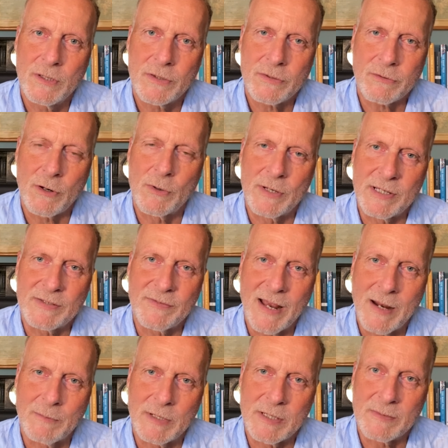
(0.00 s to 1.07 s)
throw his
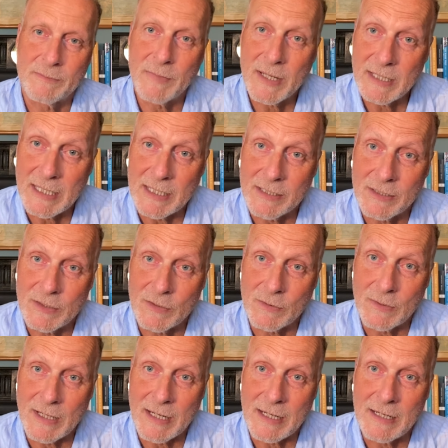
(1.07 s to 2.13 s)
family's money
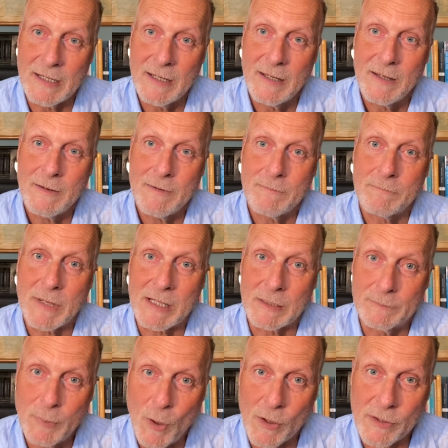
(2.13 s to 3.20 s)
into a metal
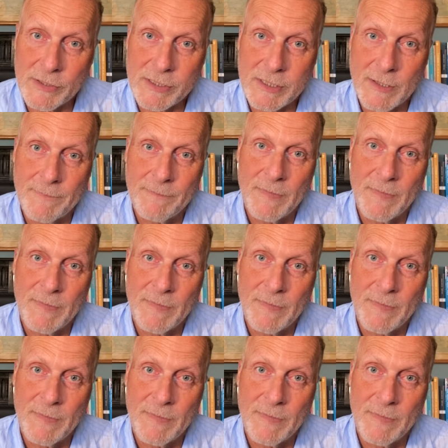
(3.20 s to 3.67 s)
box,